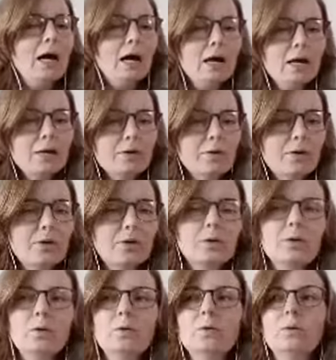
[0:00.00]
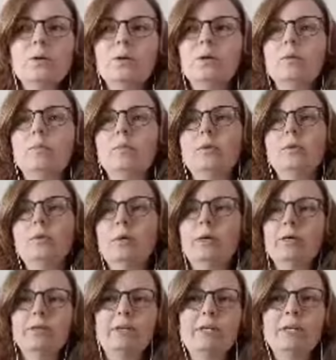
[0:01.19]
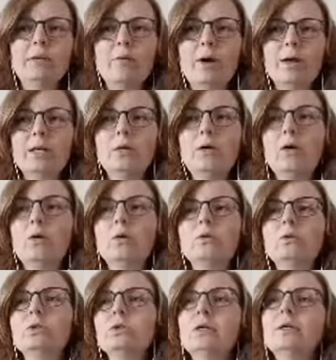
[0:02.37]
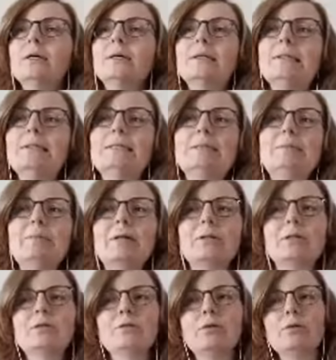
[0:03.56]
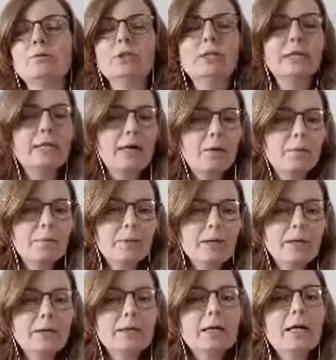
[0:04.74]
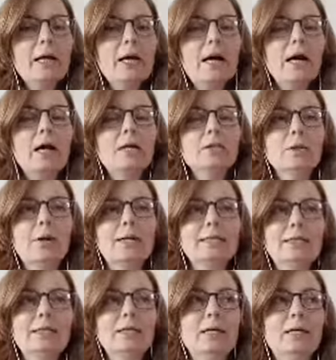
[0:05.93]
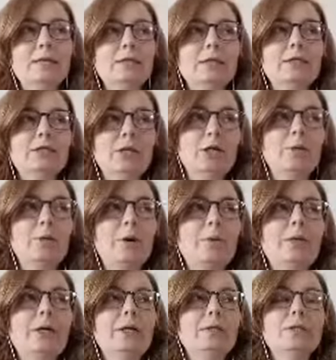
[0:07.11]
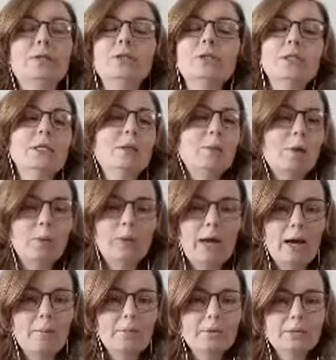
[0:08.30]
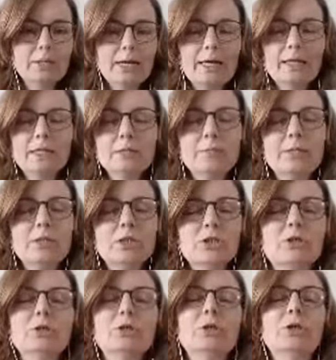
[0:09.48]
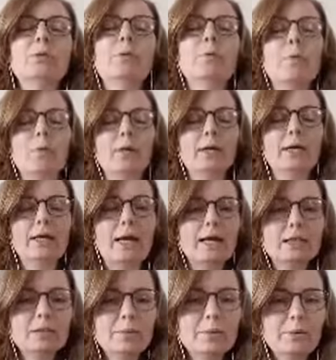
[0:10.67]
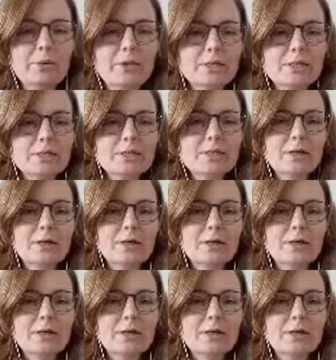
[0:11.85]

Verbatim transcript: I don't know, uh, do I even need a writing coach? Um, I don't even know if she can help me. So I did that in January just to see what would happen. And it's been such a rewarding experience.